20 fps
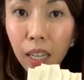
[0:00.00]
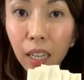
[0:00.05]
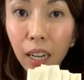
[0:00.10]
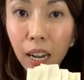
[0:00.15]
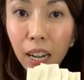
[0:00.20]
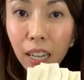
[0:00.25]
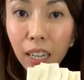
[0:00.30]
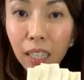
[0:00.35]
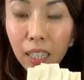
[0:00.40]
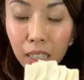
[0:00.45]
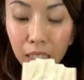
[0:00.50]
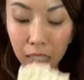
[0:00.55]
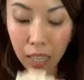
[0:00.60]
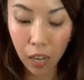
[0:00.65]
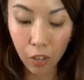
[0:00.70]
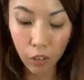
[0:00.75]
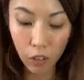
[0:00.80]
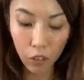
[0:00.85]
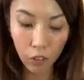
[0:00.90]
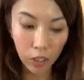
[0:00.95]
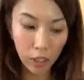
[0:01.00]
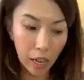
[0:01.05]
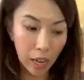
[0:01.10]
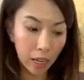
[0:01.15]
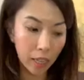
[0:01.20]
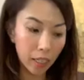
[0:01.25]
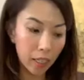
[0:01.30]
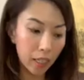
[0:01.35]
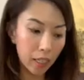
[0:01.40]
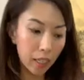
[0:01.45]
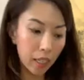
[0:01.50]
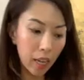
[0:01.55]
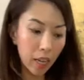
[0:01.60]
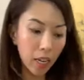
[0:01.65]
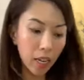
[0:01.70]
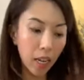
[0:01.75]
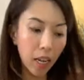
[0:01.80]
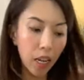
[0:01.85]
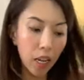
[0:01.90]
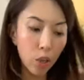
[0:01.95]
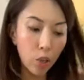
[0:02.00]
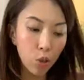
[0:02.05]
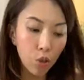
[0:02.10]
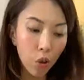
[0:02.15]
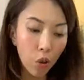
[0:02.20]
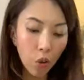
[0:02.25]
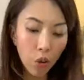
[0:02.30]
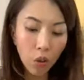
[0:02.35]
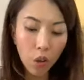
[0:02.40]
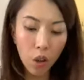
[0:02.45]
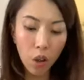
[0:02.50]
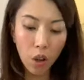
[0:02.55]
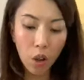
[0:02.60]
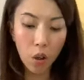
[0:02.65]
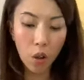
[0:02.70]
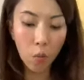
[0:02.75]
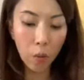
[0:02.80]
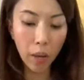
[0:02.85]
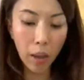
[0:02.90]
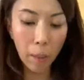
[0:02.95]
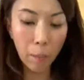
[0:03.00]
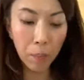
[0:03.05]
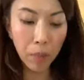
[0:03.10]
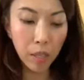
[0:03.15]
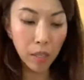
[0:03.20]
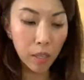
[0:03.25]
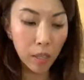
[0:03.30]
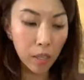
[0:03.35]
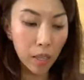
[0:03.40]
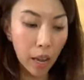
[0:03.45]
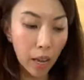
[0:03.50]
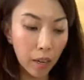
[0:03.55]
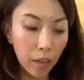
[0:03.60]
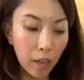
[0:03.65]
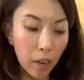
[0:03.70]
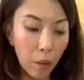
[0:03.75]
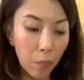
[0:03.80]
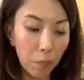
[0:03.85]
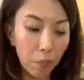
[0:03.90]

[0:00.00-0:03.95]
Right, this is how it looks like. Okay, so what happens is that,